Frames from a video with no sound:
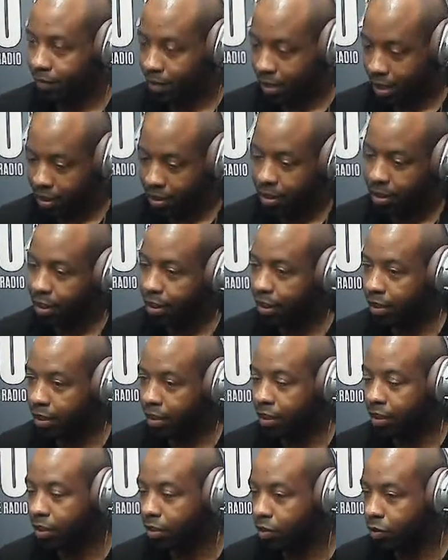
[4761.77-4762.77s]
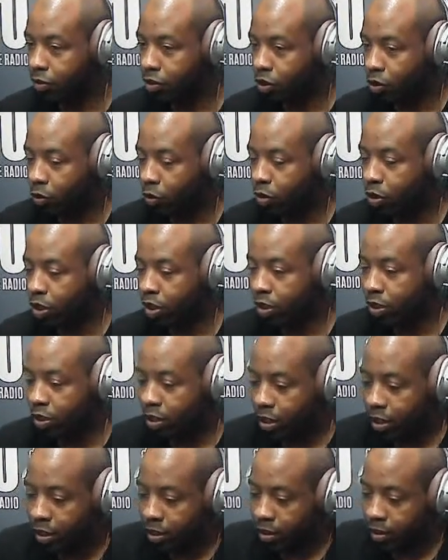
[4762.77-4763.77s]
And then the only
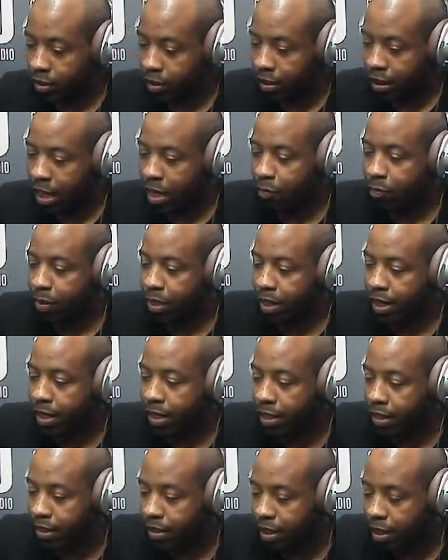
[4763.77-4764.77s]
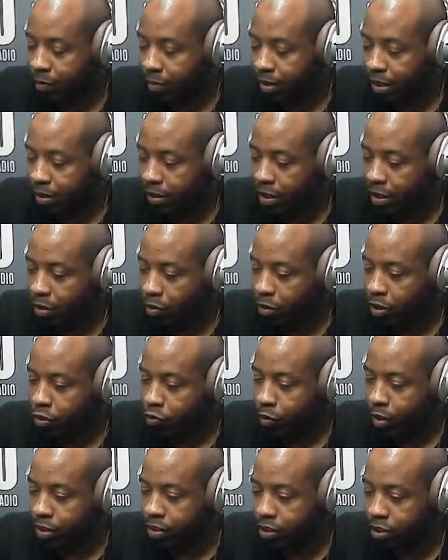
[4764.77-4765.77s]
campaign, I mean, the only
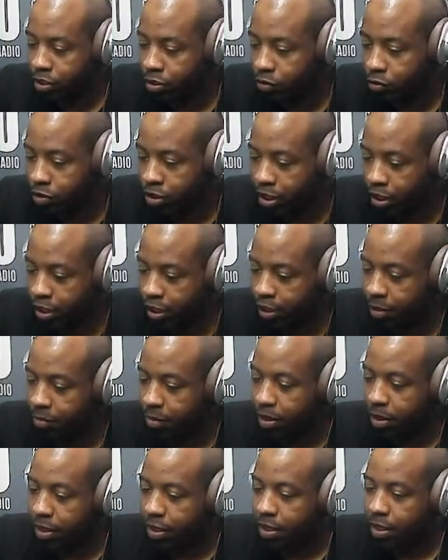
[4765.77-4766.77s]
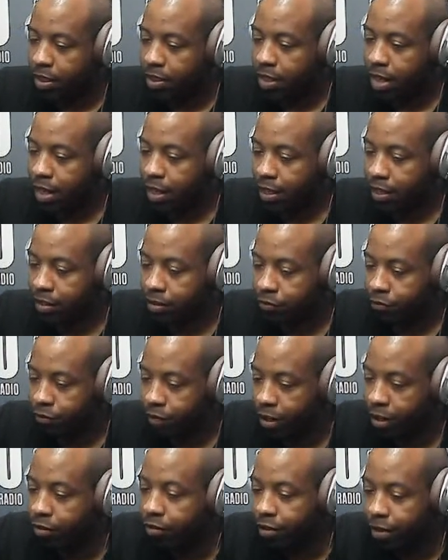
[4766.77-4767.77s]
transitional team that is
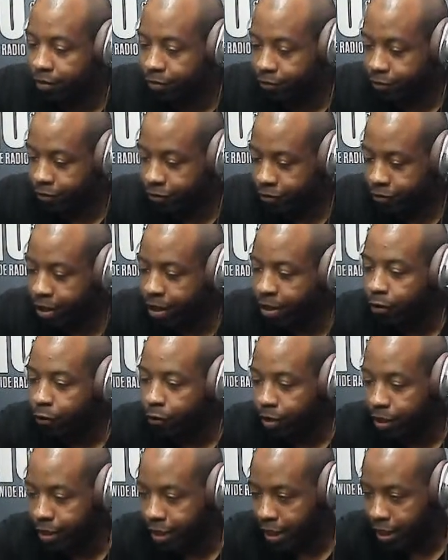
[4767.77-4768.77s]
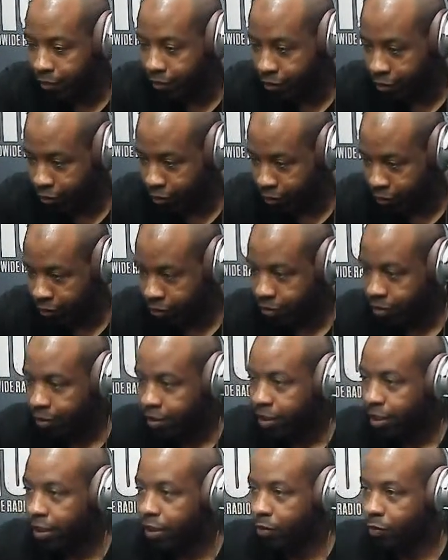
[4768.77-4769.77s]
very very diverse
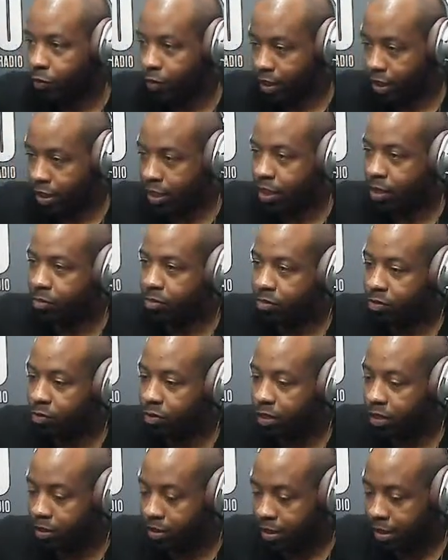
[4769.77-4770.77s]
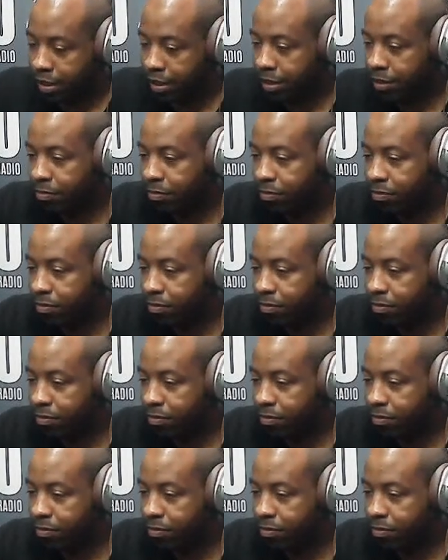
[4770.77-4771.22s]
when it comes to his team.